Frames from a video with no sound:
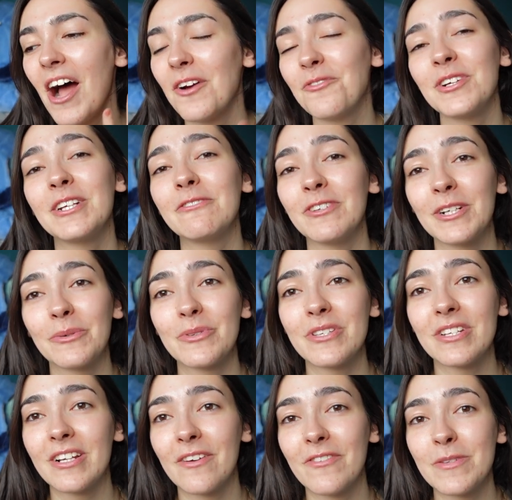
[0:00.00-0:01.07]
I really, really
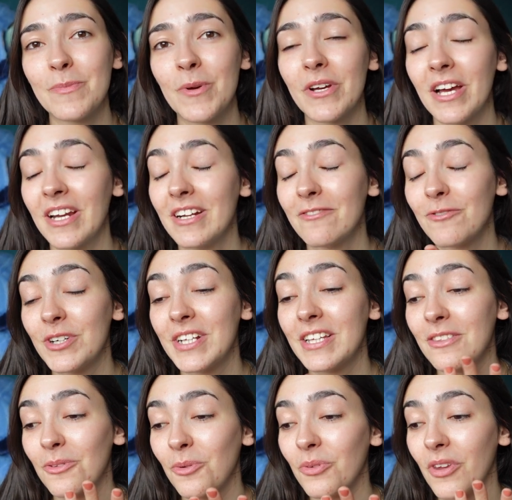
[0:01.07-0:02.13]
wanted to love this book and I really
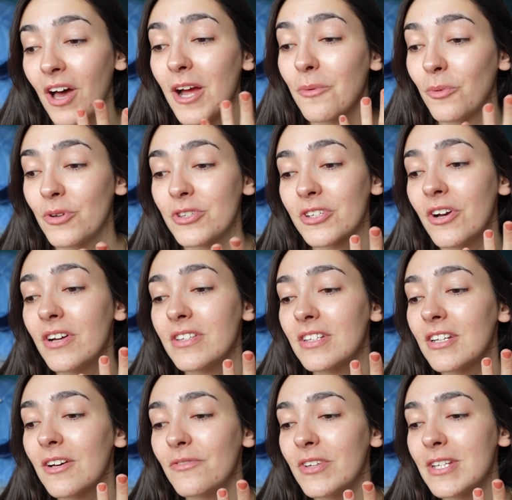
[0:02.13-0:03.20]
thought that I was going to
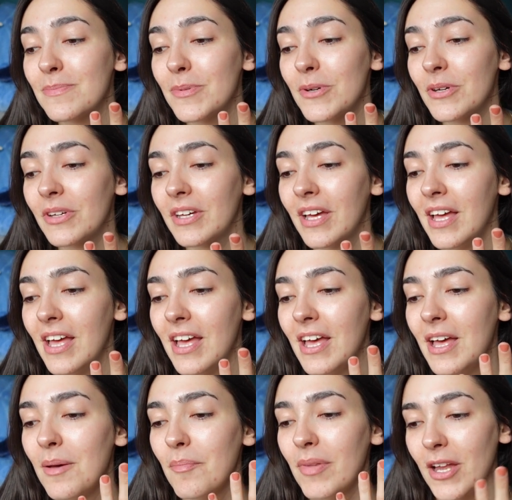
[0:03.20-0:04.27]
love this book.
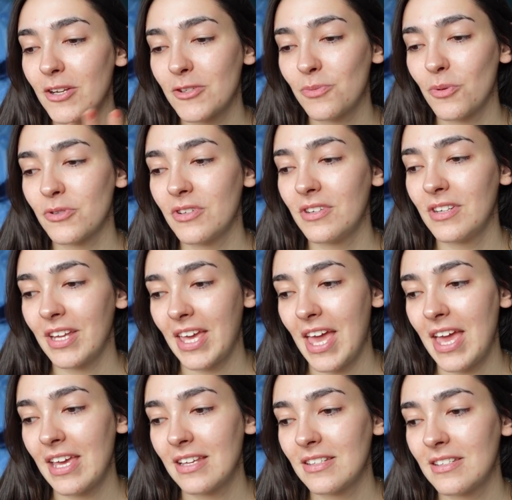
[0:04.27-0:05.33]
But that just wasn't the
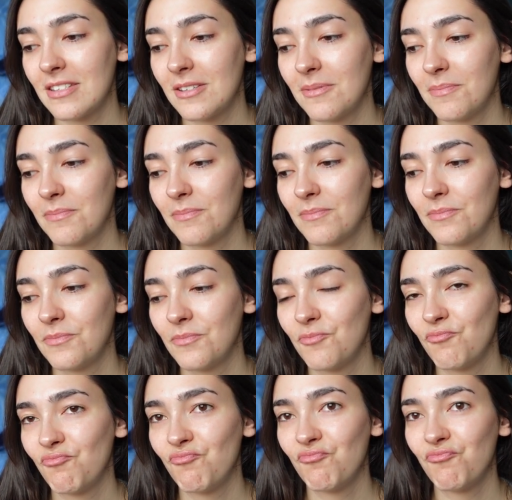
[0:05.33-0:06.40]
case.
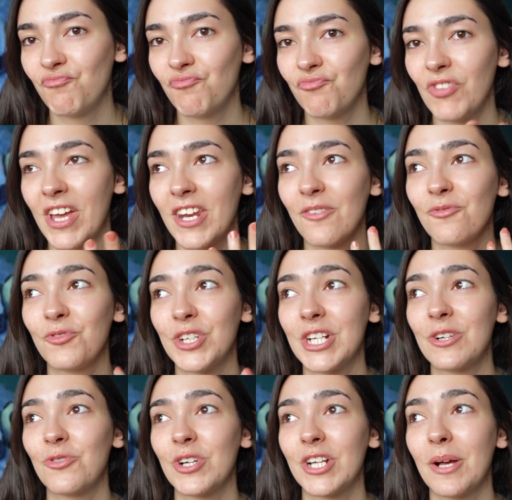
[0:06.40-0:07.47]
And I'm
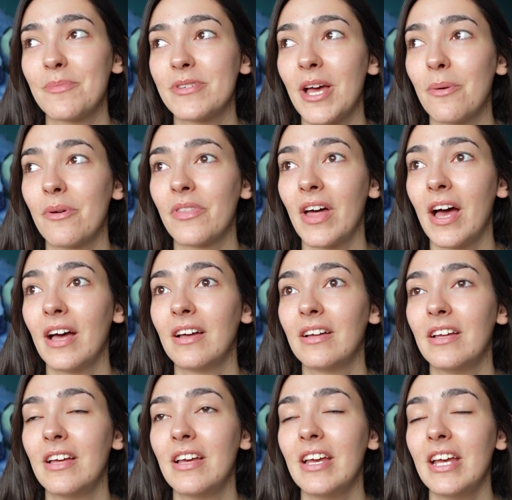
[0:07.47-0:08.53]
really, really upset with that.
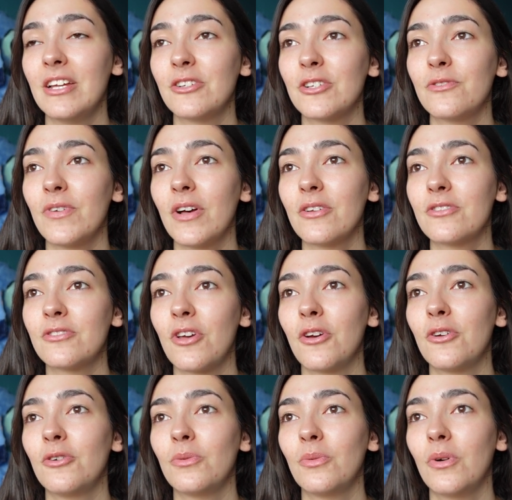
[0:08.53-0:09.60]
It just felt
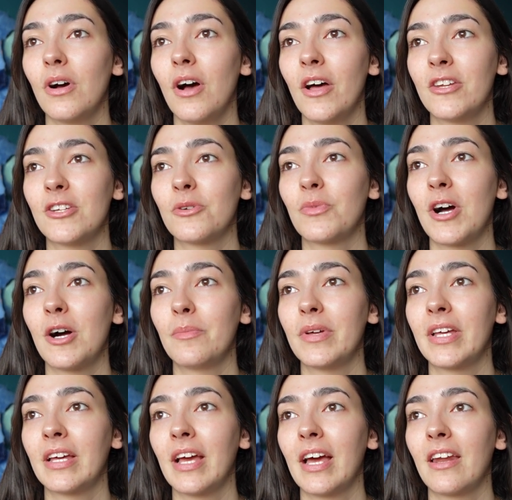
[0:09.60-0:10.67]
so
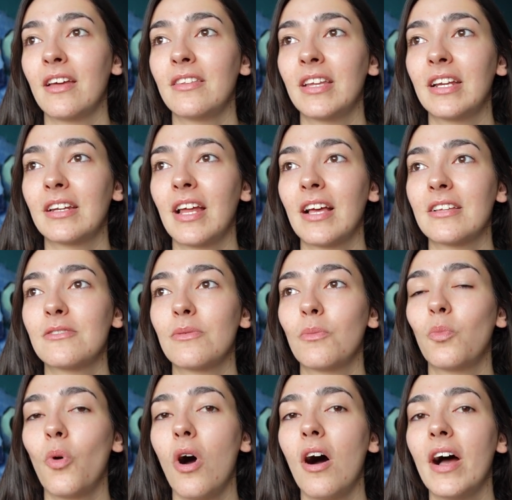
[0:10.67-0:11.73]
underwhelming and I think that's
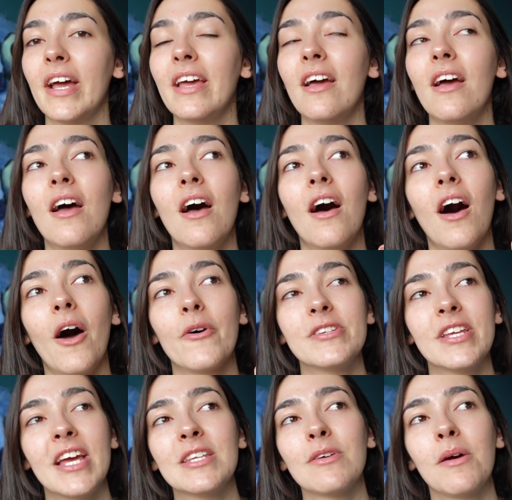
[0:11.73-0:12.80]
why I was
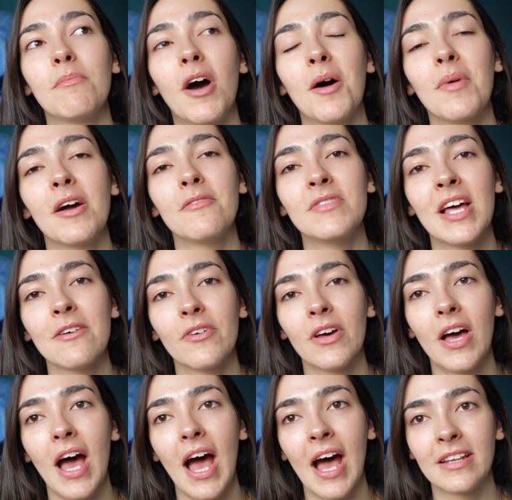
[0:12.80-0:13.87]
saying to my mum, I've never
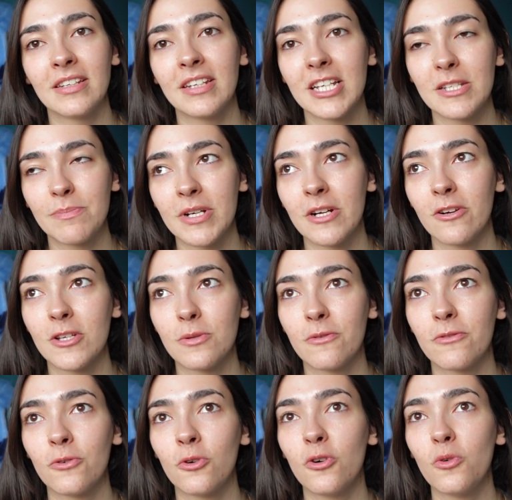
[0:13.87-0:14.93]
had an experience
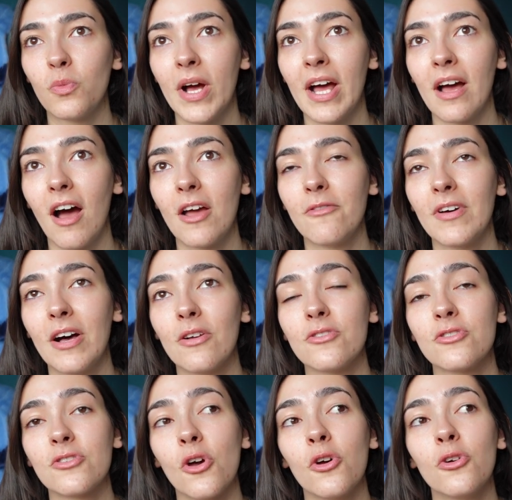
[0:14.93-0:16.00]
before where I felt
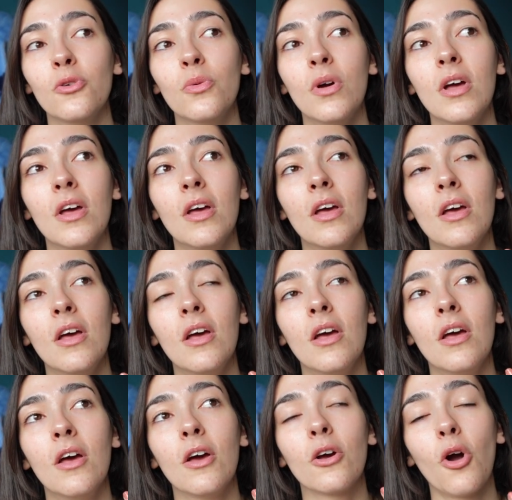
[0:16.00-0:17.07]
so
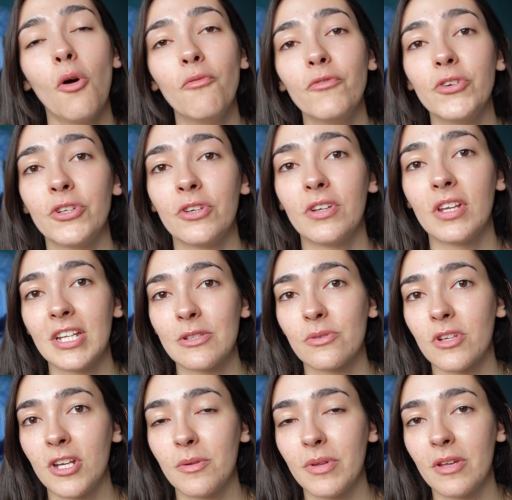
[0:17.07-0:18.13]
confident this was
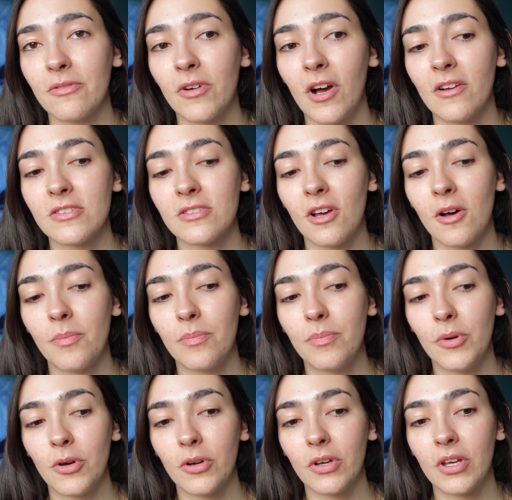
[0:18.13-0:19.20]
going to be a five-star
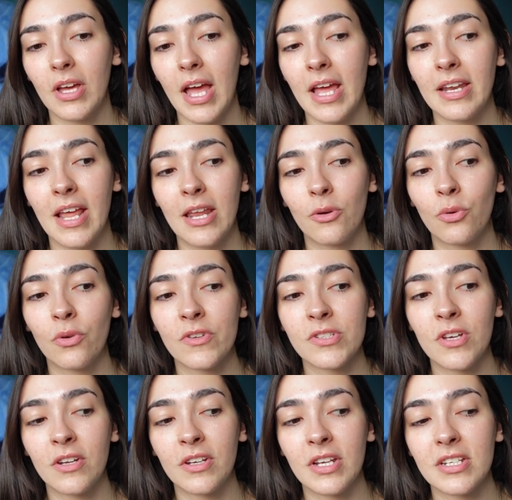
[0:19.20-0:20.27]
book and then all of a
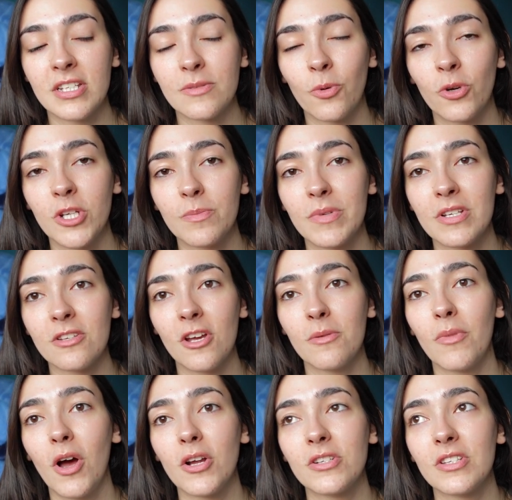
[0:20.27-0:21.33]
sudden it disappointed me so
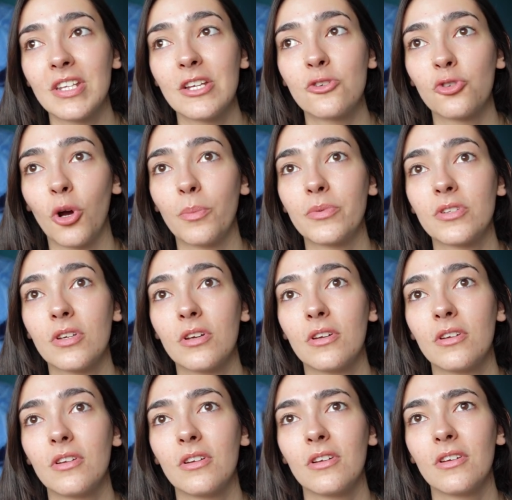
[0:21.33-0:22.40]
much that it dropped
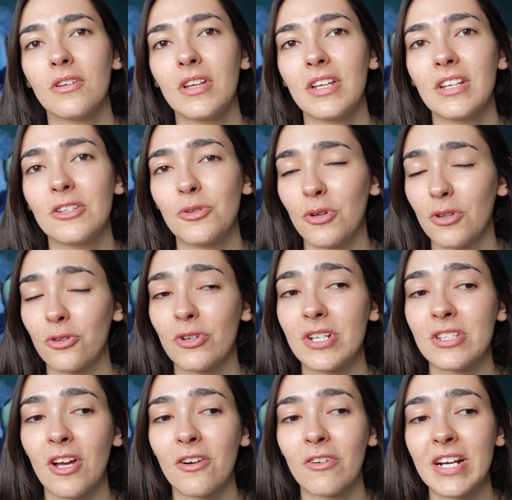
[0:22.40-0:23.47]
to a
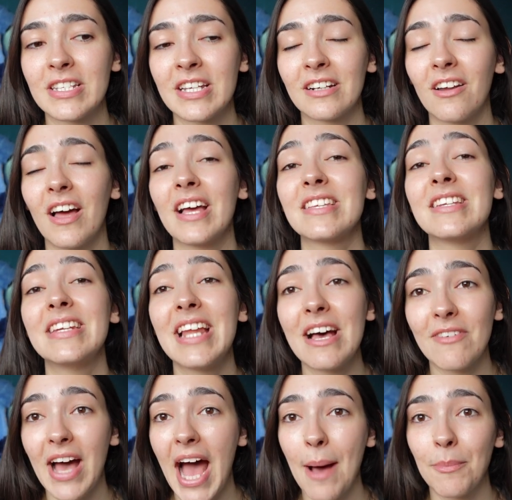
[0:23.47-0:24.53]
three-star rating. Like, that's
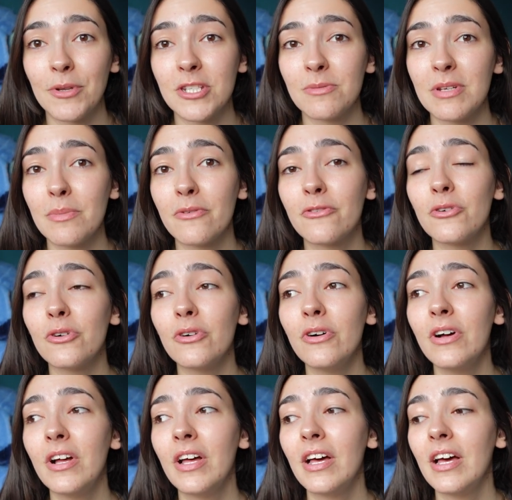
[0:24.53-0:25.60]
never happened to me
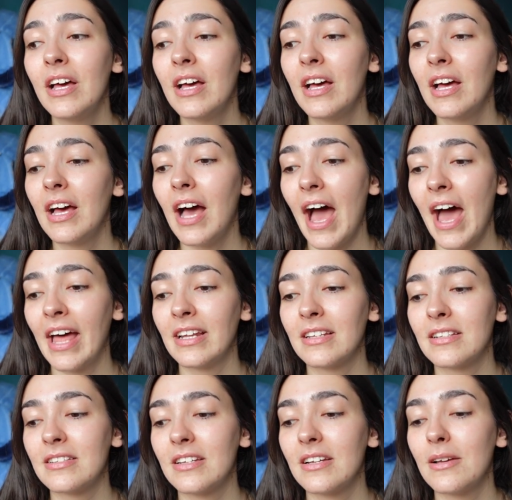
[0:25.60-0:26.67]
before.
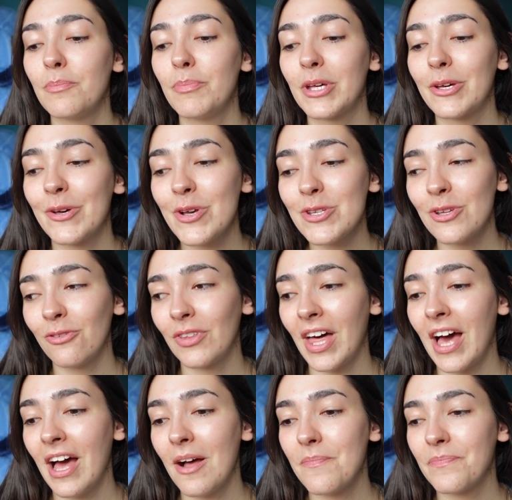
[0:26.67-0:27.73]
And because of
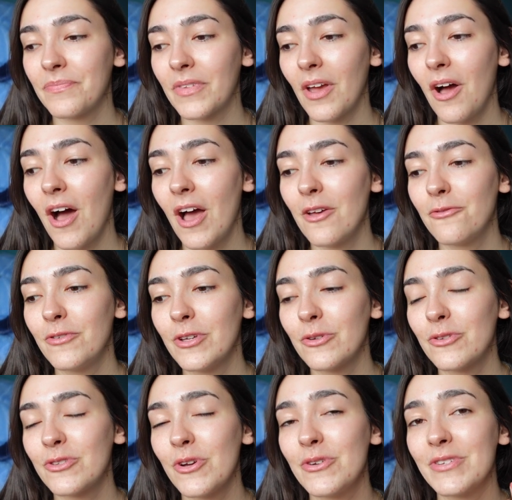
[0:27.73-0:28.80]
that, I feel
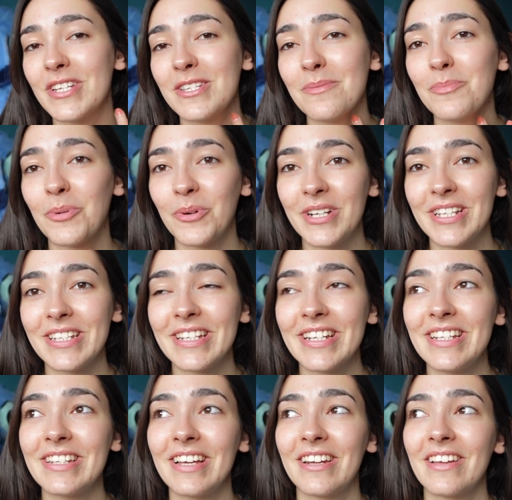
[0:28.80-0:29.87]
so
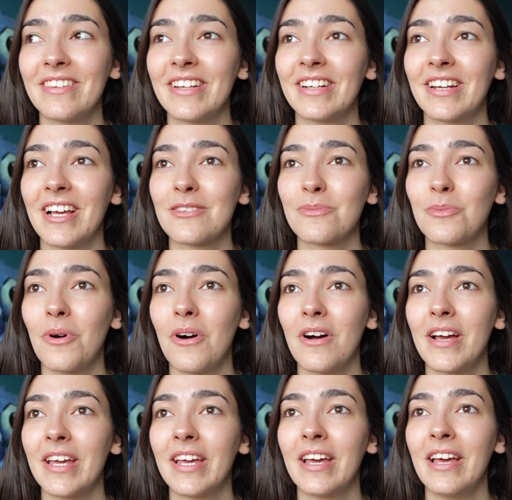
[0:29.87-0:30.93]
disappointed and I think that's
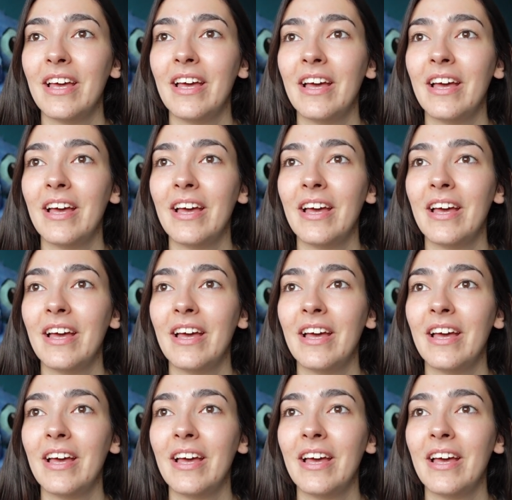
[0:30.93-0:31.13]
why